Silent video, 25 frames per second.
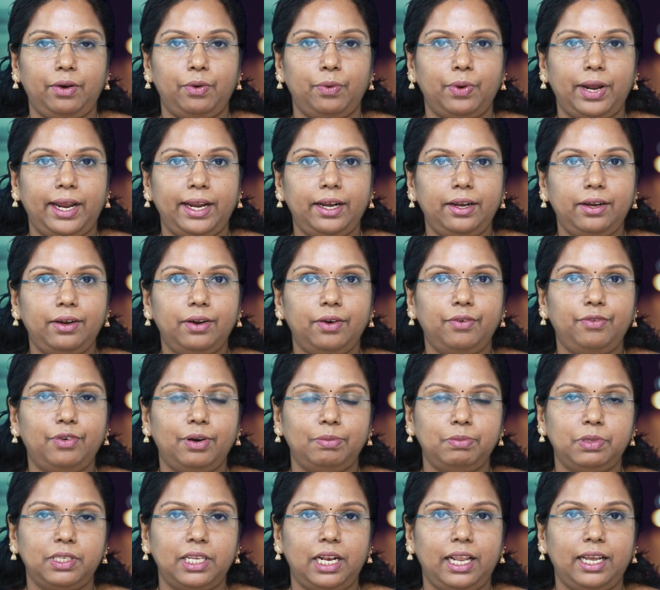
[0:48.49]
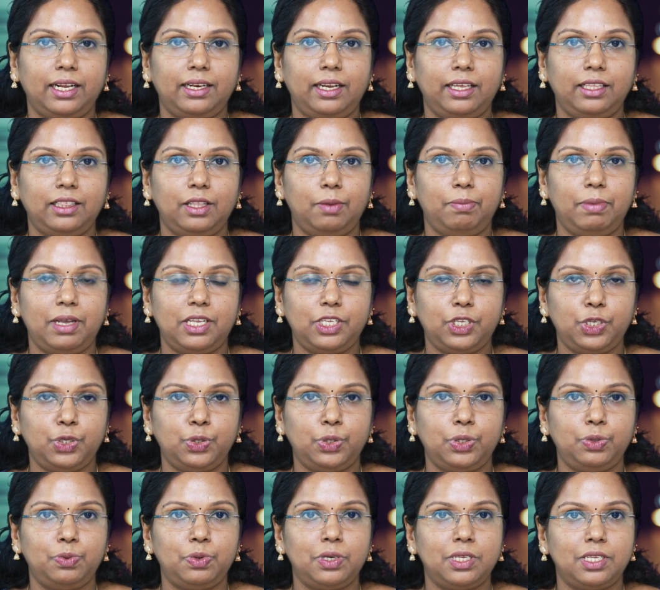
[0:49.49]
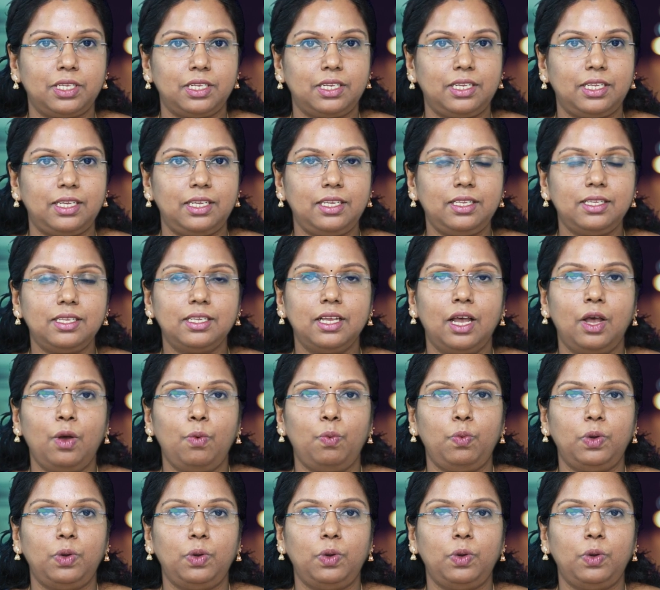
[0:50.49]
right from selecting the best universities